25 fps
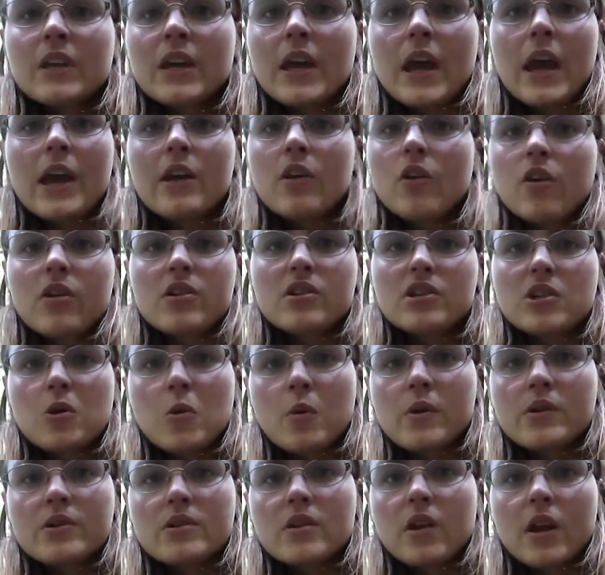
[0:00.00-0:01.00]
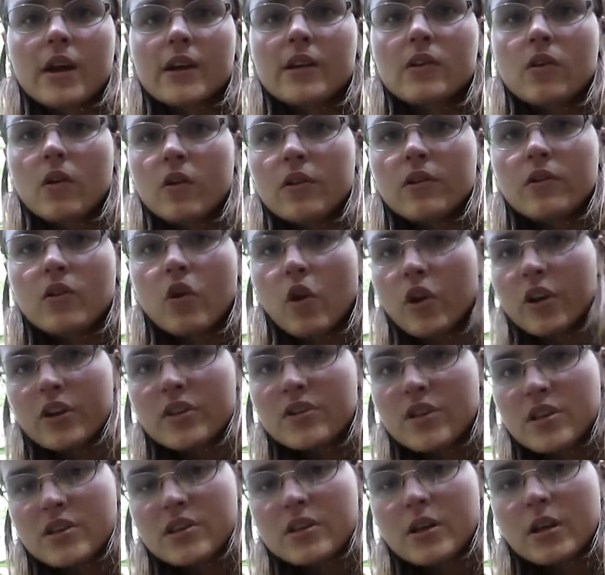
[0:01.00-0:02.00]
can, not until it's like not
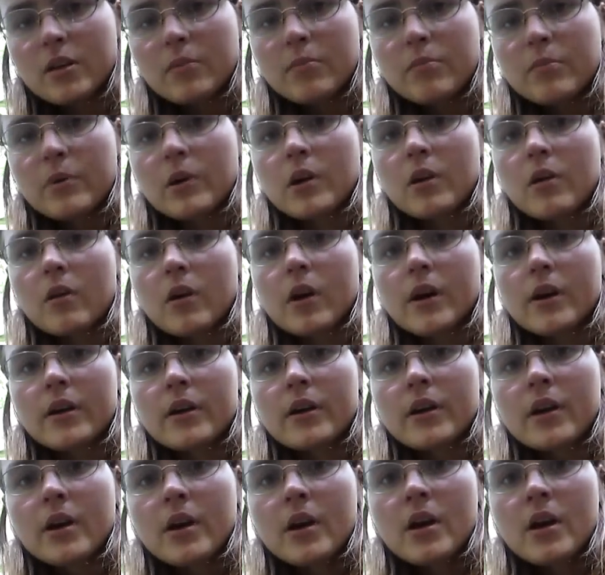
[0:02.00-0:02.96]
non-existent, but like